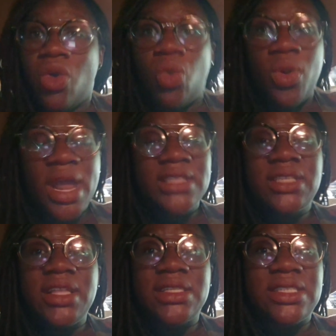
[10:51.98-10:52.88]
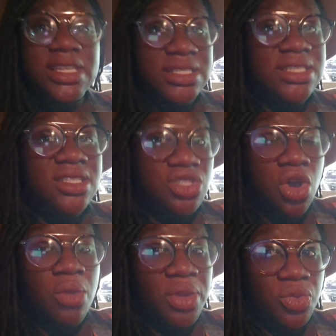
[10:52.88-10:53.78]
when I say the distance is
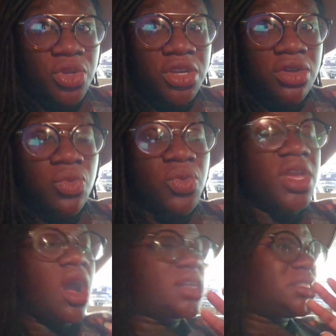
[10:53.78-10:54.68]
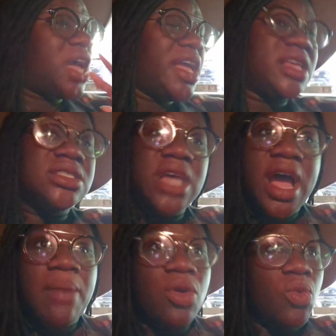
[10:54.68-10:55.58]
going to be real, we are taking
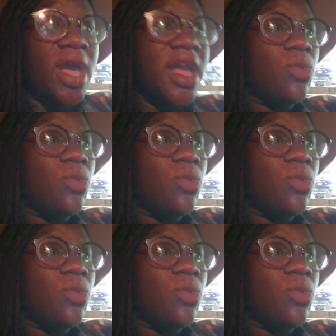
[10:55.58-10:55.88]
time away.